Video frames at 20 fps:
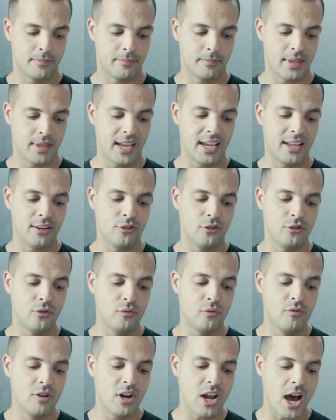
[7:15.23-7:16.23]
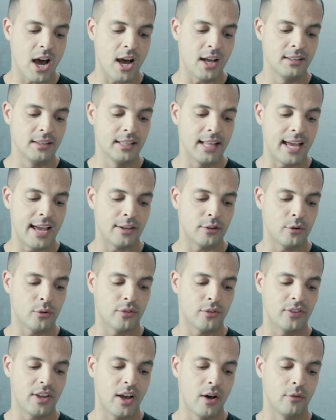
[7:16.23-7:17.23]
and do not let
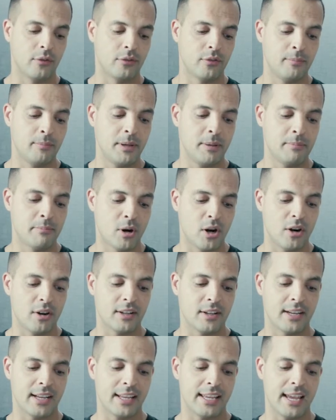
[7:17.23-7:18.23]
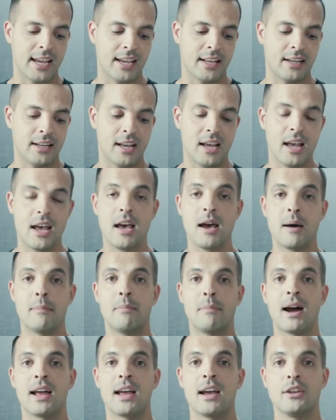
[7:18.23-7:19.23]
yourselves be burdened again
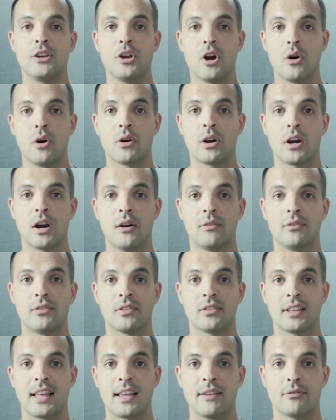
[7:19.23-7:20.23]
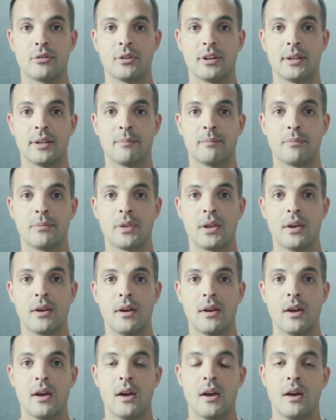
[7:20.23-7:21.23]
by a yoke of slavery.
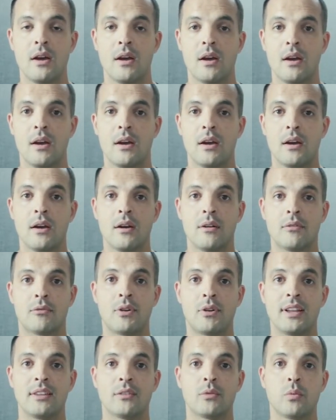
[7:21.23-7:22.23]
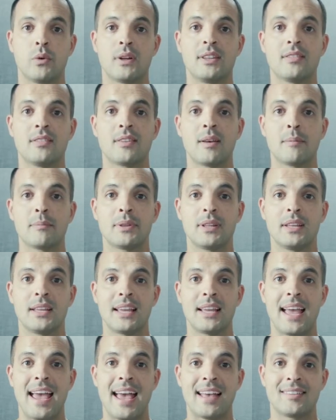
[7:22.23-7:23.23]
Friends, when something
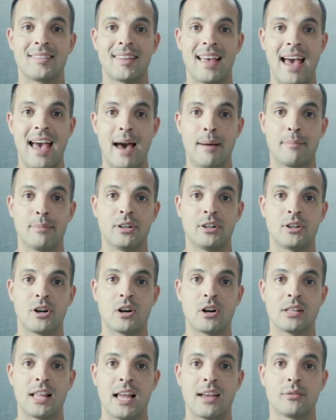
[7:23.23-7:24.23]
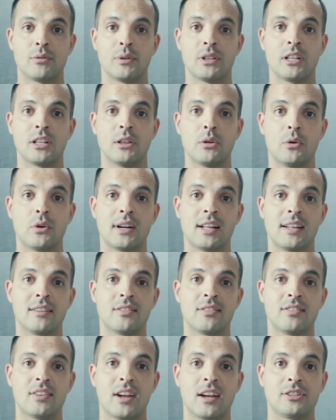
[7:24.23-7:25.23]
has happened in our lives, when the Lord
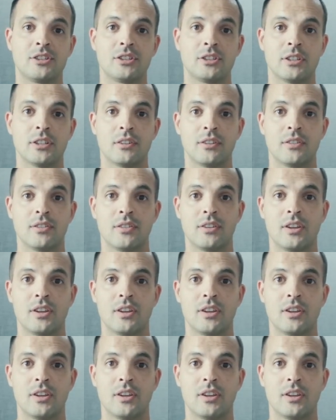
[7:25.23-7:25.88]
has touched us,